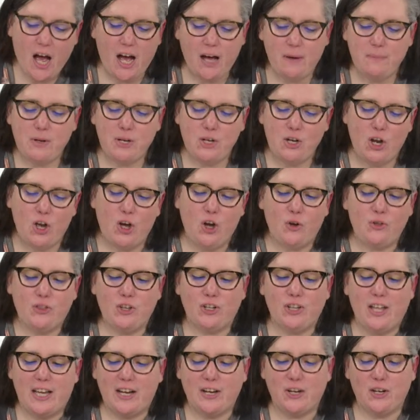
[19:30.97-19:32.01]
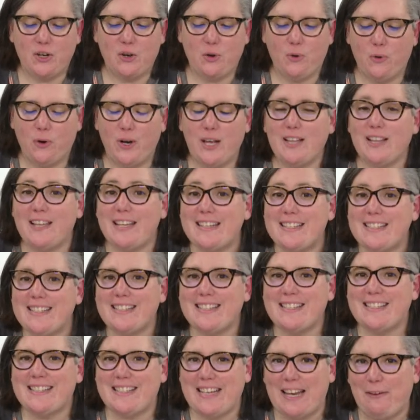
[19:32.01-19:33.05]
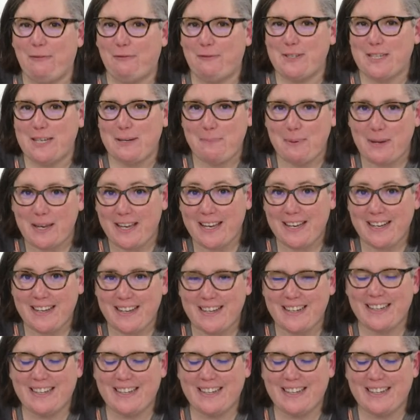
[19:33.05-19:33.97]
um, no, they're like a coilless safety pin.